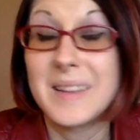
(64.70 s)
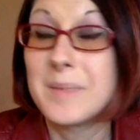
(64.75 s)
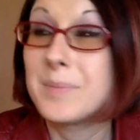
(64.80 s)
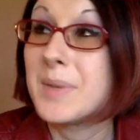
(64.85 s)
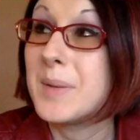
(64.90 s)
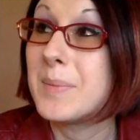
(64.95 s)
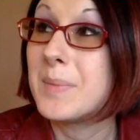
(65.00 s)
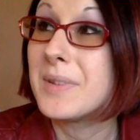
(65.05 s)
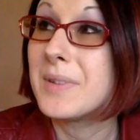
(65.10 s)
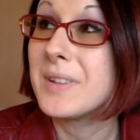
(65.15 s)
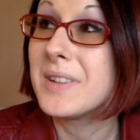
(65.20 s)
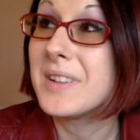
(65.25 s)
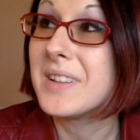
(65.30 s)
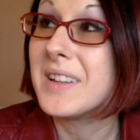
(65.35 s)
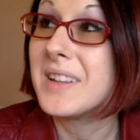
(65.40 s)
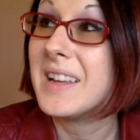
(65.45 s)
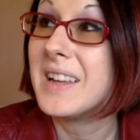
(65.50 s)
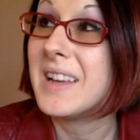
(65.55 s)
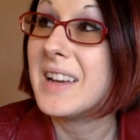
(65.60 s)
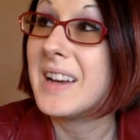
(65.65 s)

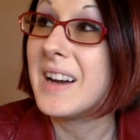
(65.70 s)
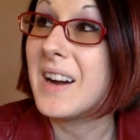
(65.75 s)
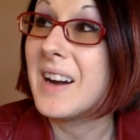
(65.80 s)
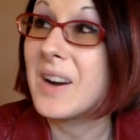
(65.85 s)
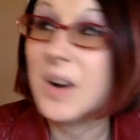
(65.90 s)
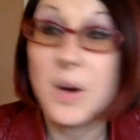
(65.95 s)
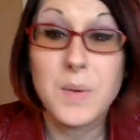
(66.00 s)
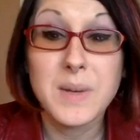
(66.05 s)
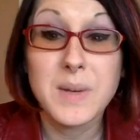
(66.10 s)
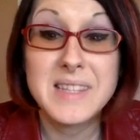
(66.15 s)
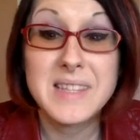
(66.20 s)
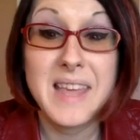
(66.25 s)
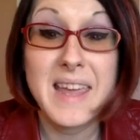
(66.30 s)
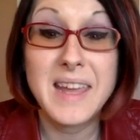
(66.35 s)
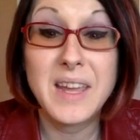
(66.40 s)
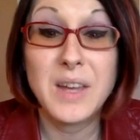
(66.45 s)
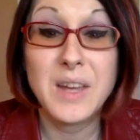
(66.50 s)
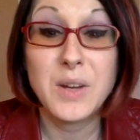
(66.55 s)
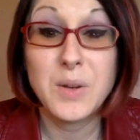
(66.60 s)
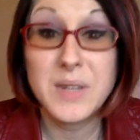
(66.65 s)
people are always
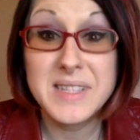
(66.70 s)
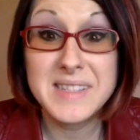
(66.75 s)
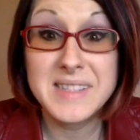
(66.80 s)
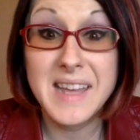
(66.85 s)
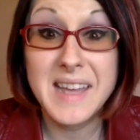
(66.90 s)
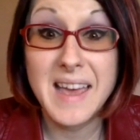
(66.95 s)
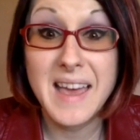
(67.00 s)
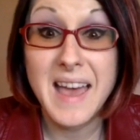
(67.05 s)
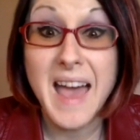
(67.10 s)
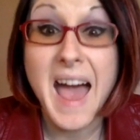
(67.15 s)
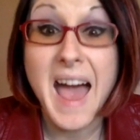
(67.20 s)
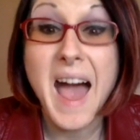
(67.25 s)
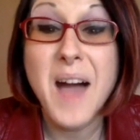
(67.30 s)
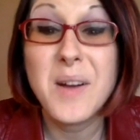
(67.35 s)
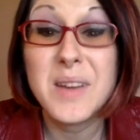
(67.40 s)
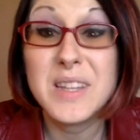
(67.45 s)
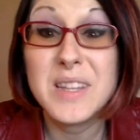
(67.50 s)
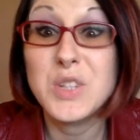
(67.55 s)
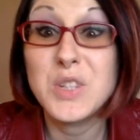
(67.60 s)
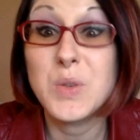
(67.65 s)
like, "Krista, how
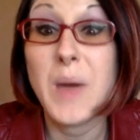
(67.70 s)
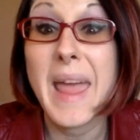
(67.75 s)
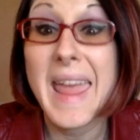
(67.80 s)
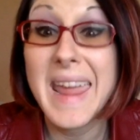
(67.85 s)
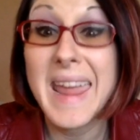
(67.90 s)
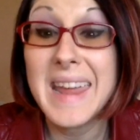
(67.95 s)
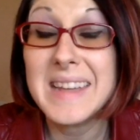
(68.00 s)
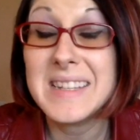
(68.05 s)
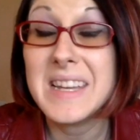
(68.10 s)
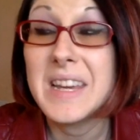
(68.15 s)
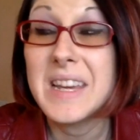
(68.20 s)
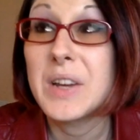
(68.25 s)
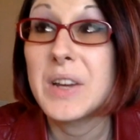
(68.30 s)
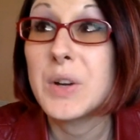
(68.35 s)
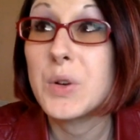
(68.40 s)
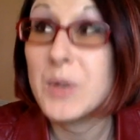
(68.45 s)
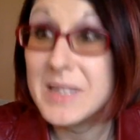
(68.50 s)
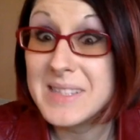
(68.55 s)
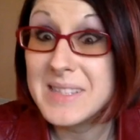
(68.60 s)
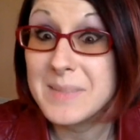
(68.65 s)
can you hate
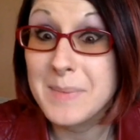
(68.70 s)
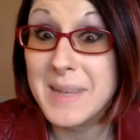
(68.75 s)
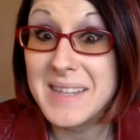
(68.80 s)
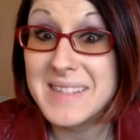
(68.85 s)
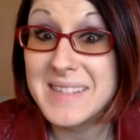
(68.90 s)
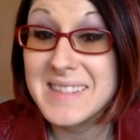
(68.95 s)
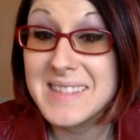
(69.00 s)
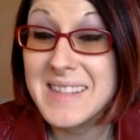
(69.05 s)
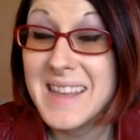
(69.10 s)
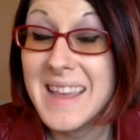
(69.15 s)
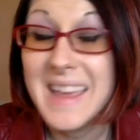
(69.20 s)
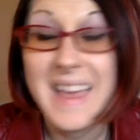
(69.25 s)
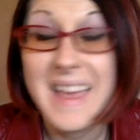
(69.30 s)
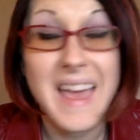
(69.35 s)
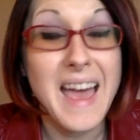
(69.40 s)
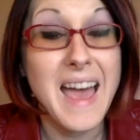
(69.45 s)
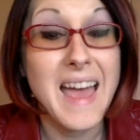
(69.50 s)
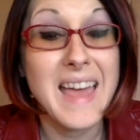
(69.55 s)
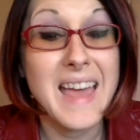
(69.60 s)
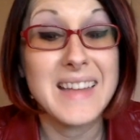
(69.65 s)
Christmas?"
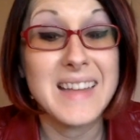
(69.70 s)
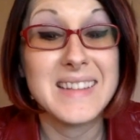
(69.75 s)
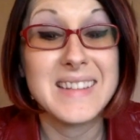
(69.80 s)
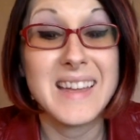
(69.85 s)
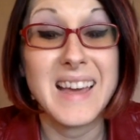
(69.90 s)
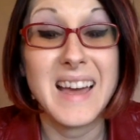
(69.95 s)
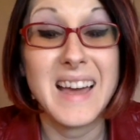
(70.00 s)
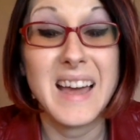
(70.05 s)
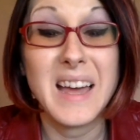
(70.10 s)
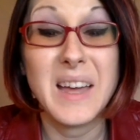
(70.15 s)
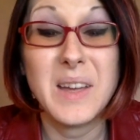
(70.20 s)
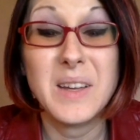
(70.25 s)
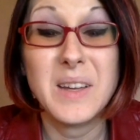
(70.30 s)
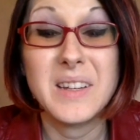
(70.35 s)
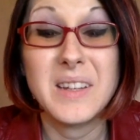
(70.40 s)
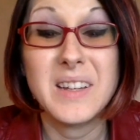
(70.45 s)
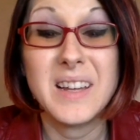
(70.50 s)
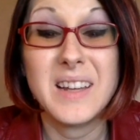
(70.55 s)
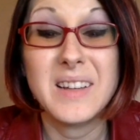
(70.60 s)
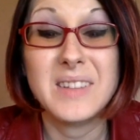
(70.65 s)
And I
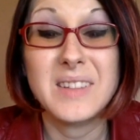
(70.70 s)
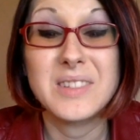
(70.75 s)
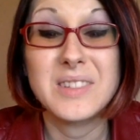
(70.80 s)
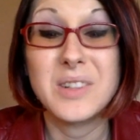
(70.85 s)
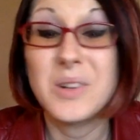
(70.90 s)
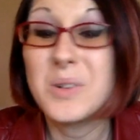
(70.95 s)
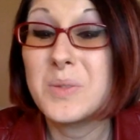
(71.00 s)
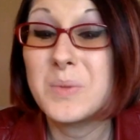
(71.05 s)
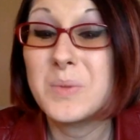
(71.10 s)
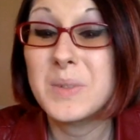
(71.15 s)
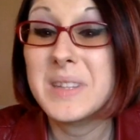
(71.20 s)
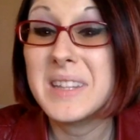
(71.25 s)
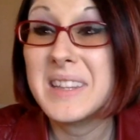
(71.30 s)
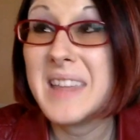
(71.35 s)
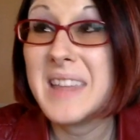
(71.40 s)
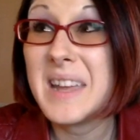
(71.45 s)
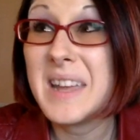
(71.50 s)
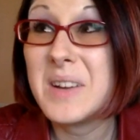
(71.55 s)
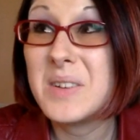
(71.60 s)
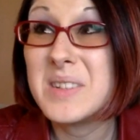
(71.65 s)
don't really
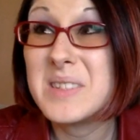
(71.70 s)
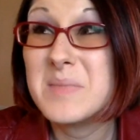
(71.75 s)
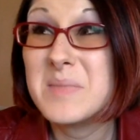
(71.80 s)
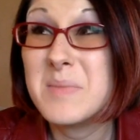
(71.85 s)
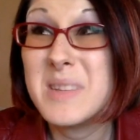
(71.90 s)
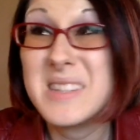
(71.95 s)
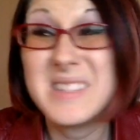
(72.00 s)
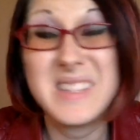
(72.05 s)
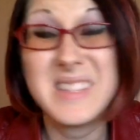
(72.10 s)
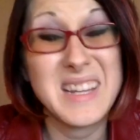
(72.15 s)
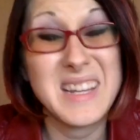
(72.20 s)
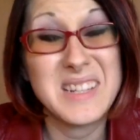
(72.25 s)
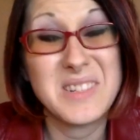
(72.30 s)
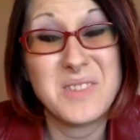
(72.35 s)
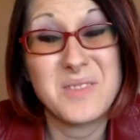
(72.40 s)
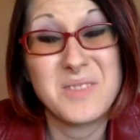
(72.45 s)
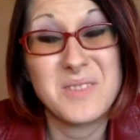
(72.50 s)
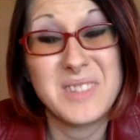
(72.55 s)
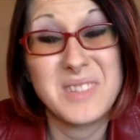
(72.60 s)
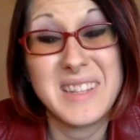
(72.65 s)
like Christmas, and I
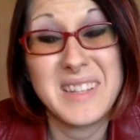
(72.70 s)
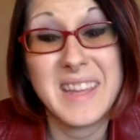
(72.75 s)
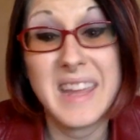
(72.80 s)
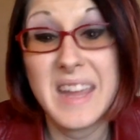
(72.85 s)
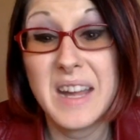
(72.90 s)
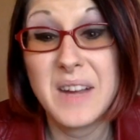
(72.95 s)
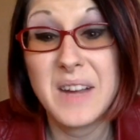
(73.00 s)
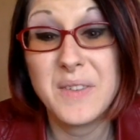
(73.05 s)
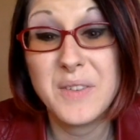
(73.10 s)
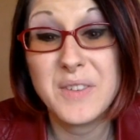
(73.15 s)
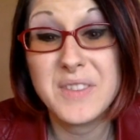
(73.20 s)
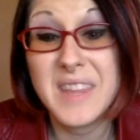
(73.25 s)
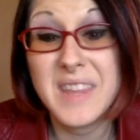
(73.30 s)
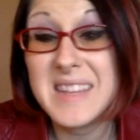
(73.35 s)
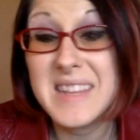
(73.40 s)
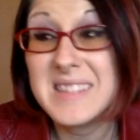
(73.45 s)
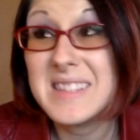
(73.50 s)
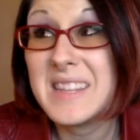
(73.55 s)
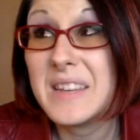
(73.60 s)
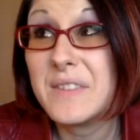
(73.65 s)
don't really care for
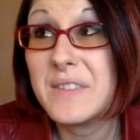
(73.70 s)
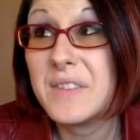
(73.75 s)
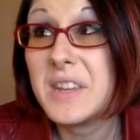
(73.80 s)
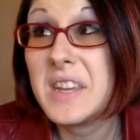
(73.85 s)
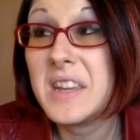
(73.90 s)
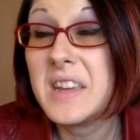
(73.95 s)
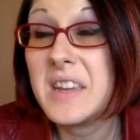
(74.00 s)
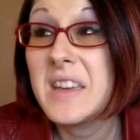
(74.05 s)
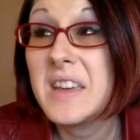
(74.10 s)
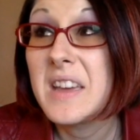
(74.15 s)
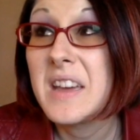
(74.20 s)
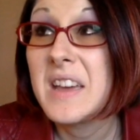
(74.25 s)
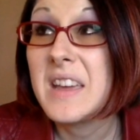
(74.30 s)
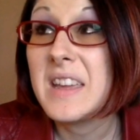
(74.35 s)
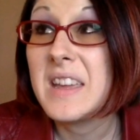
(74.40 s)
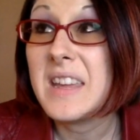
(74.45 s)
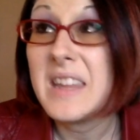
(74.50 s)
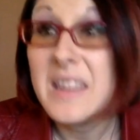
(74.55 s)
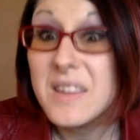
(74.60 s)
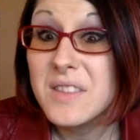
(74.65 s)
Thanksgiving
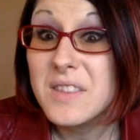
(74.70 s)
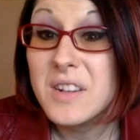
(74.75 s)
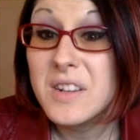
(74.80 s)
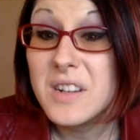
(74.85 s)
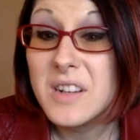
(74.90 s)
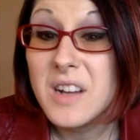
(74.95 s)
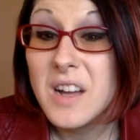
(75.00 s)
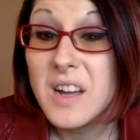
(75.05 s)
either.